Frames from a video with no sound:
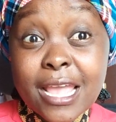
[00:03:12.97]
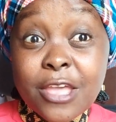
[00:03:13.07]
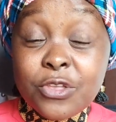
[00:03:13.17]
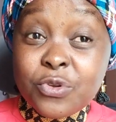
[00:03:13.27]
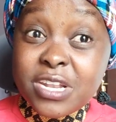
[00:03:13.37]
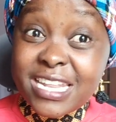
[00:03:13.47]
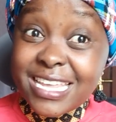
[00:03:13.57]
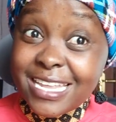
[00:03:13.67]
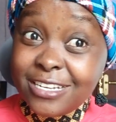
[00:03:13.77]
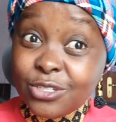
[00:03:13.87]
You
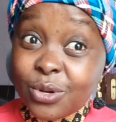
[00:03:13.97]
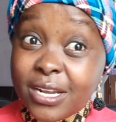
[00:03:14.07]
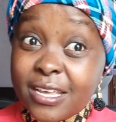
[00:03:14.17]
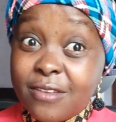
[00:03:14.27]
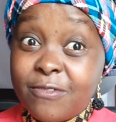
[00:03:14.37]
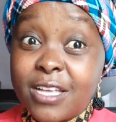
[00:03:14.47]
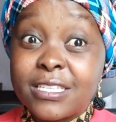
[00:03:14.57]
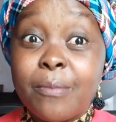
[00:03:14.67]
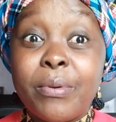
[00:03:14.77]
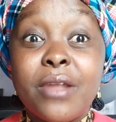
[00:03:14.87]
need to live as
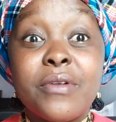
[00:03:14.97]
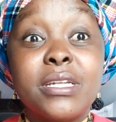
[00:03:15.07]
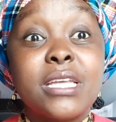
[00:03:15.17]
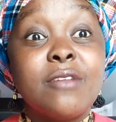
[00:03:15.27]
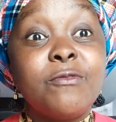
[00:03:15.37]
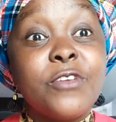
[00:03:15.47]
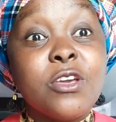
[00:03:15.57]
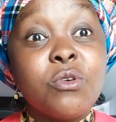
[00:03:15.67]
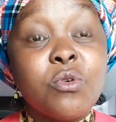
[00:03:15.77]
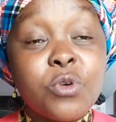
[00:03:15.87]
a parent and
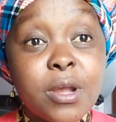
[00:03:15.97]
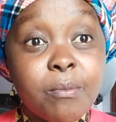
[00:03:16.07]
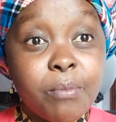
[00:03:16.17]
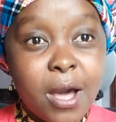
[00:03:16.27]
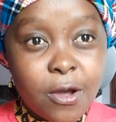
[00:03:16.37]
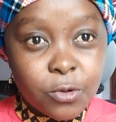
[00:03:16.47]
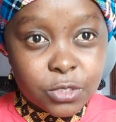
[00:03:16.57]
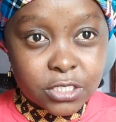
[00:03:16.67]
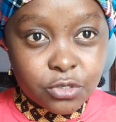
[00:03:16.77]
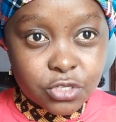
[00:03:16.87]
feel good
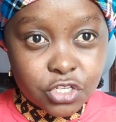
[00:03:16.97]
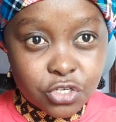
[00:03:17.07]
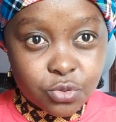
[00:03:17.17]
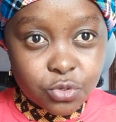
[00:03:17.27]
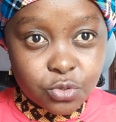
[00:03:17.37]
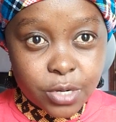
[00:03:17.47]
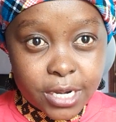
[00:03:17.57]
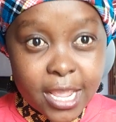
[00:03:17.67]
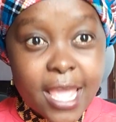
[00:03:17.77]
about your children